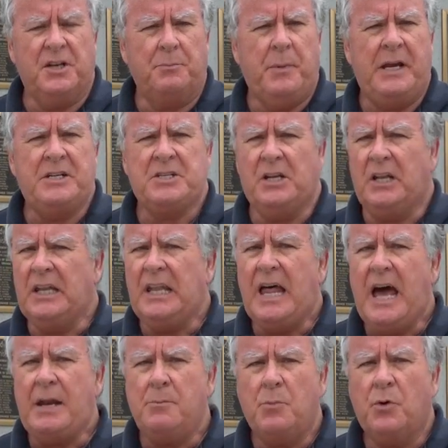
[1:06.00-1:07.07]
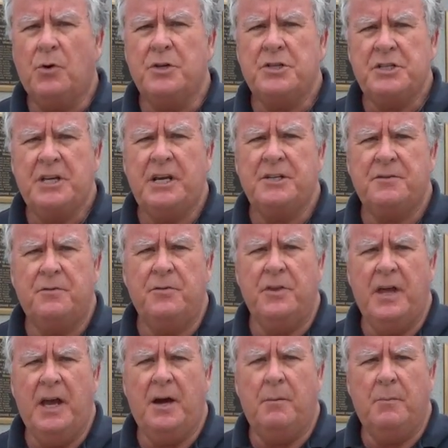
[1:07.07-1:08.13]
it makes a lot more sense for
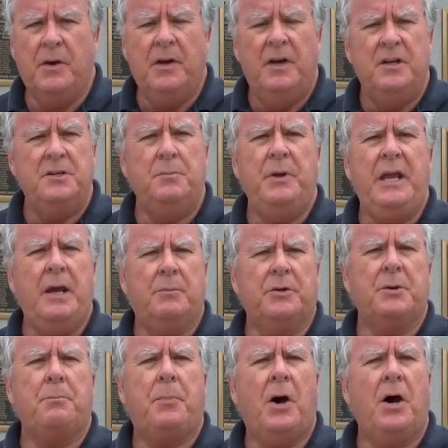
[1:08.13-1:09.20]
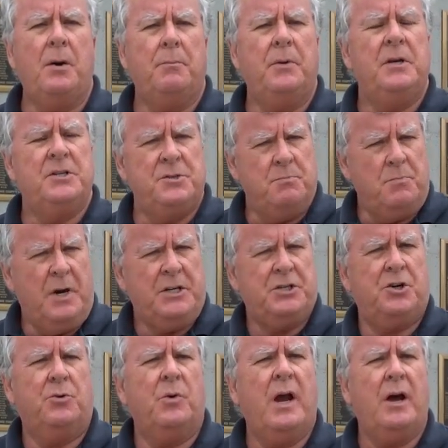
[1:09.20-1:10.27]
them to be able to pump as
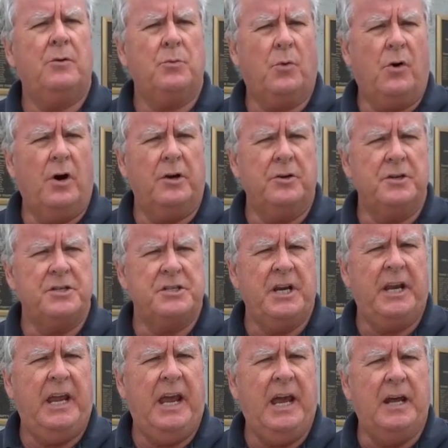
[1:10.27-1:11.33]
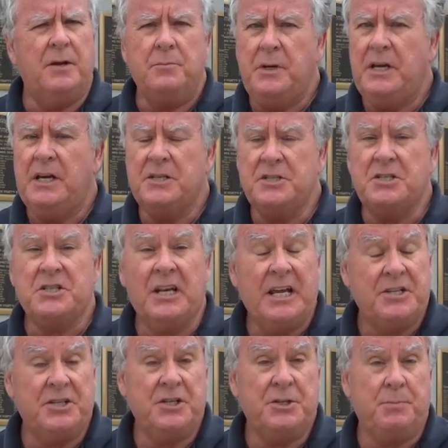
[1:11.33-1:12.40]
much groundwater as they can because it's
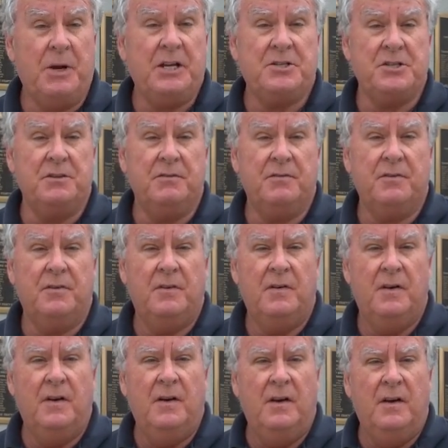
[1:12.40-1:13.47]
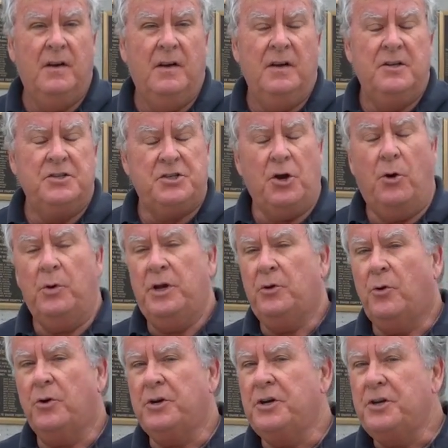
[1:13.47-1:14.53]
less expensive. So in
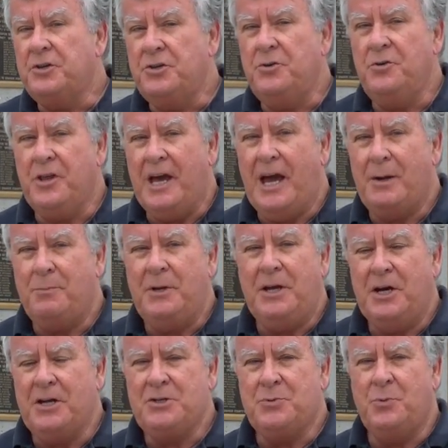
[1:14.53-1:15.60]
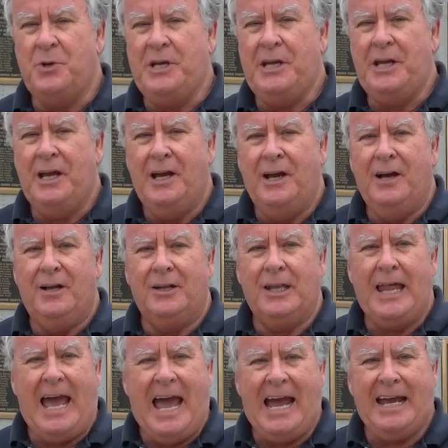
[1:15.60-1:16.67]
order to do that, because we
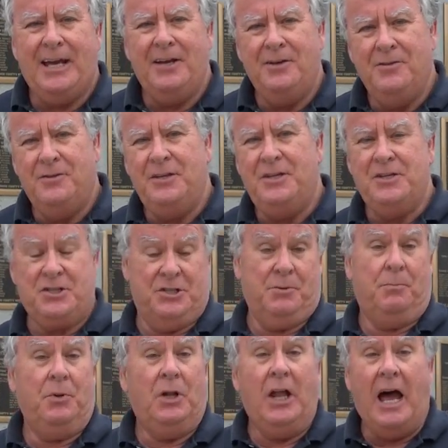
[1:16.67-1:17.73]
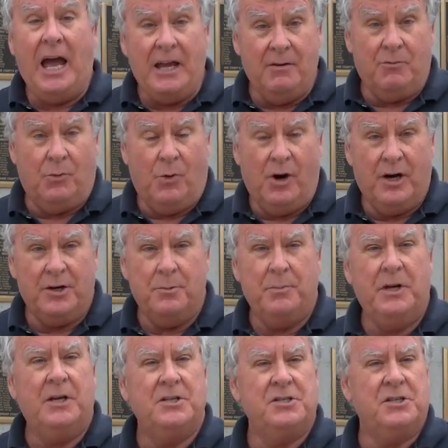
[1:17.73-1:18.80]
lack the supply of water
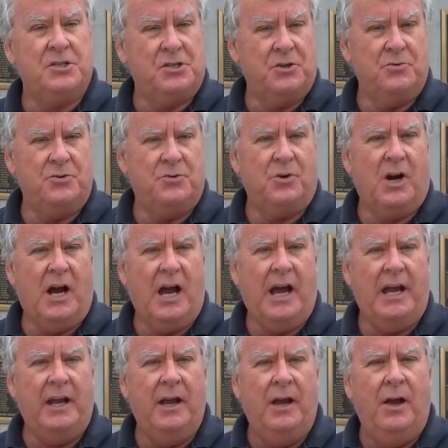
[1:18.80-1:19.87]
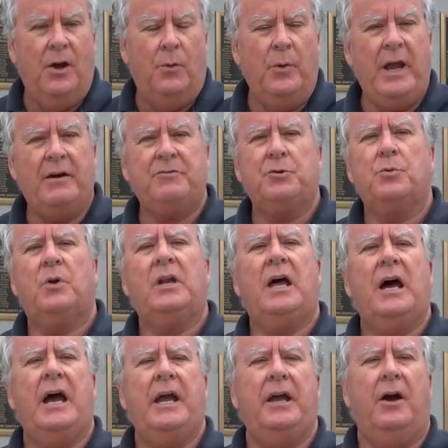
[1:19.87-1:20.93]
because it's so dry, we have to
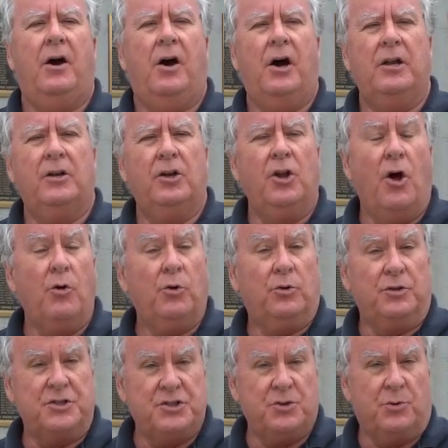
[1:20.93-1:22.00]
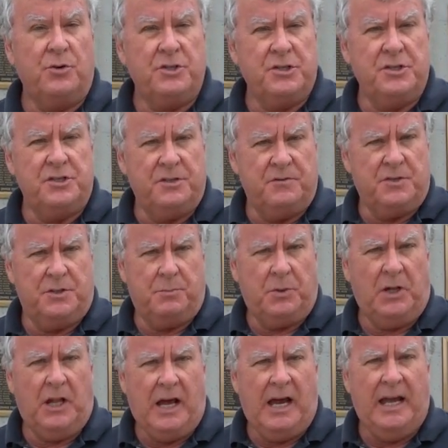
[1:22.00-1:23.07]
rely on local sources of
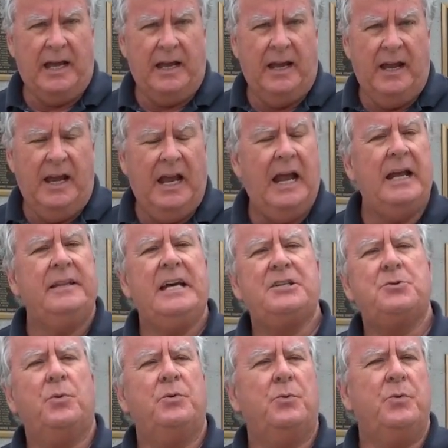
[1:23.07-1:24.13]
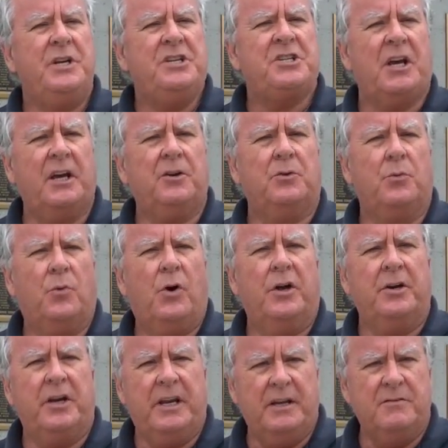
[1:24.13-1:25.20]
supply. And that's what recycled
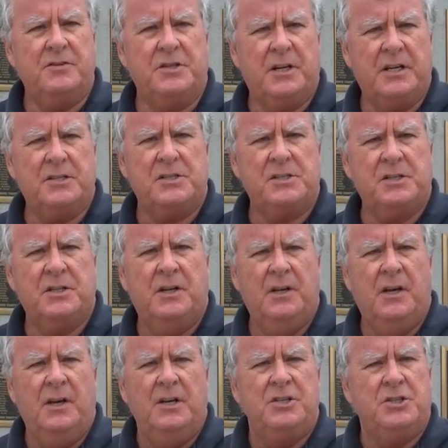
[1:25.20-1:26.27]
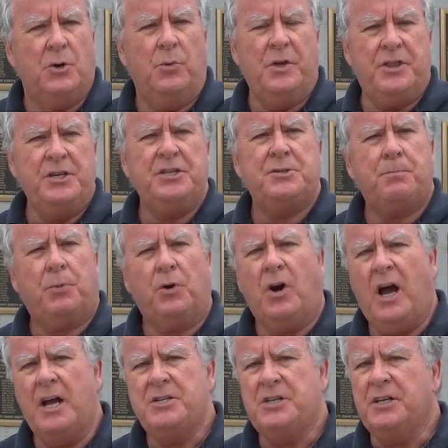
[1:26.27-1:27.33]
water gives us. So with this
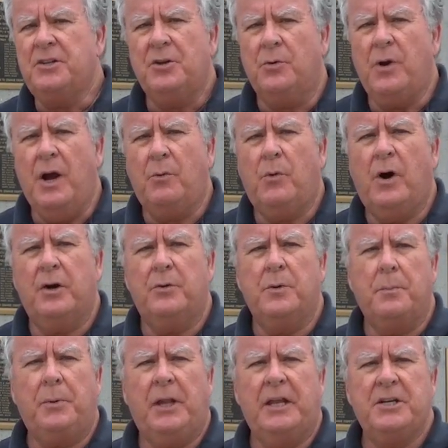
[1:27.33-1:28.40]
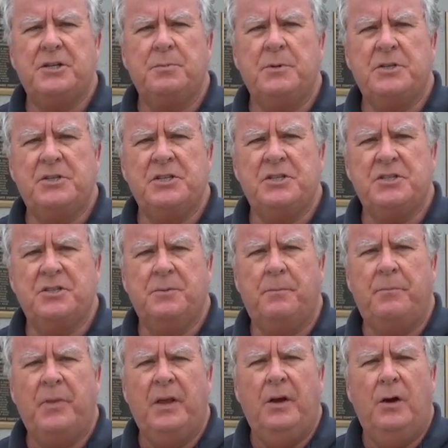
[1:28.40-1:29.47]
project, the Groundwater Replenishment System,
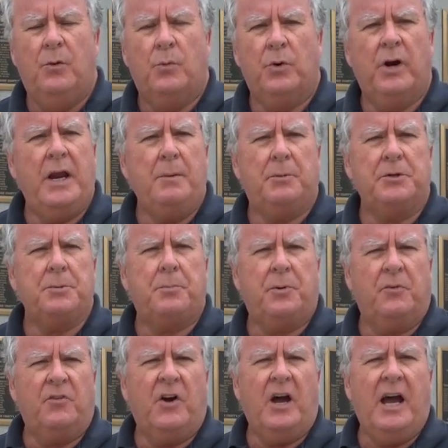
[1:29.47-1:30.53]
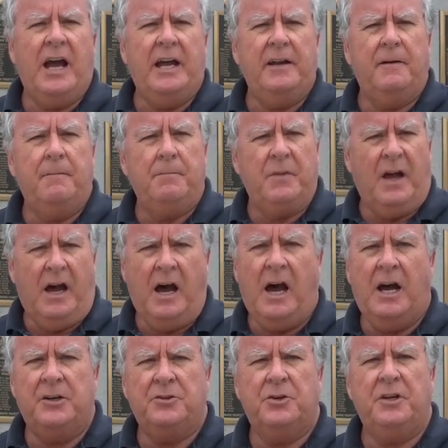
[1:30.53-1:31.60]
we're able to provide
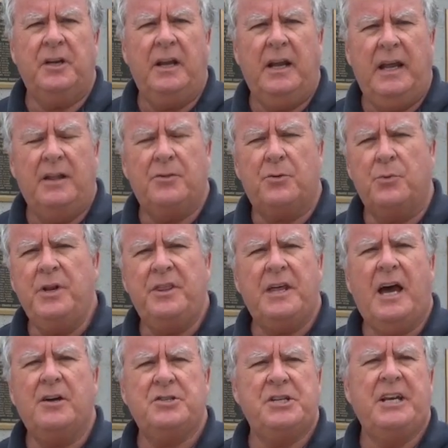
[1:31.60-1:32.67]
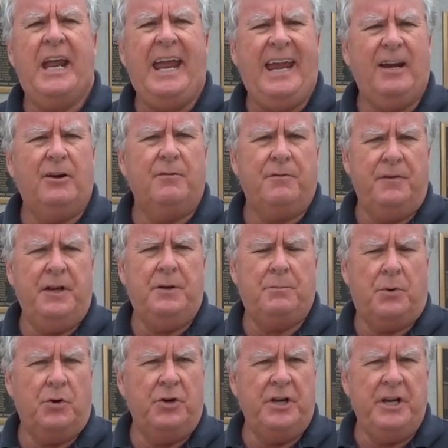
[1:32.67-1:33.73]
103,000 acre feet
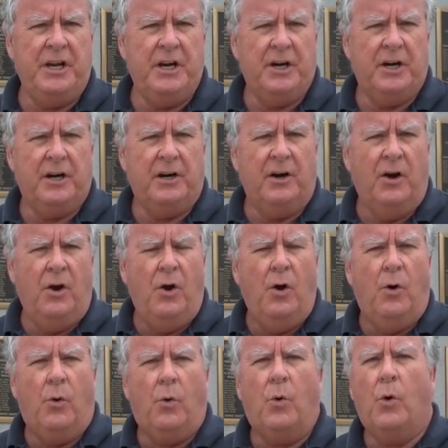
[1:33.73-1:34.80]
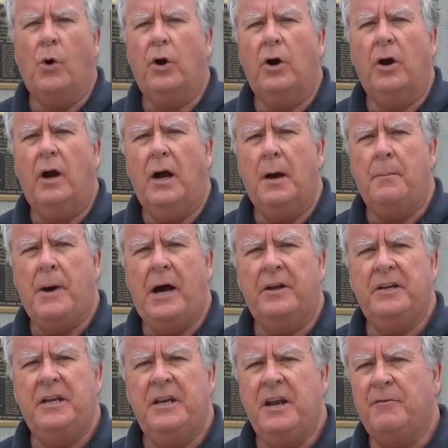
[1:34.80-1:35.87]
per year, or
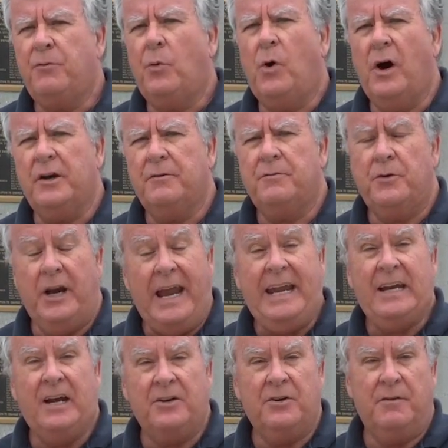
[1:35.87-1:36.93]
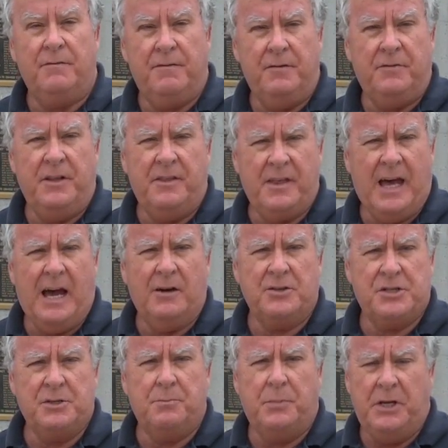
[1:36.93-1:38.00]
about enough water for
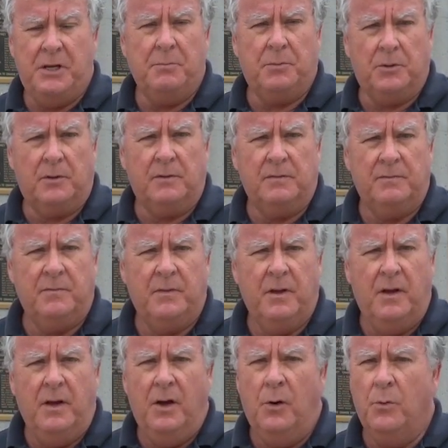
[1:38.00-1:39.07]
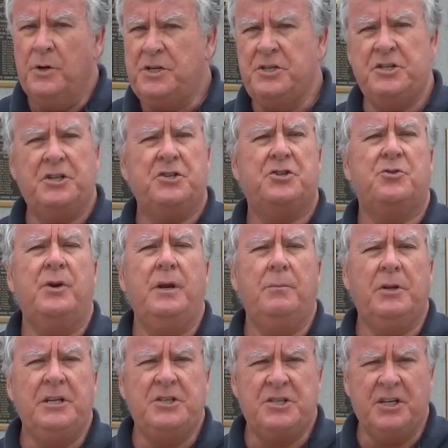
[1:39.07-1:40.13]
850,000 people, which is
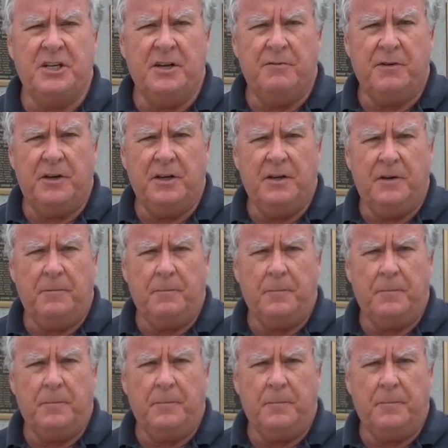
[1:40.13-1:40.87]
extremely significant.